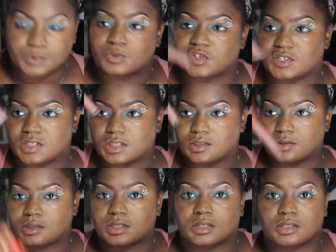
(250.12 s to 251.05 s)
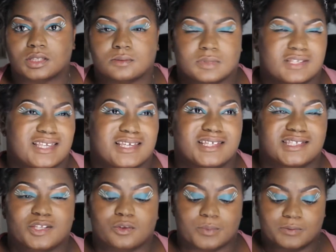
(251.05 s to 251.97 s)
which is the, I say
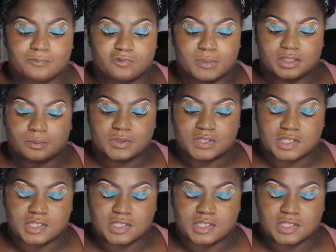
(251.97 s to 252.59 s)
concealer, but for my lip it's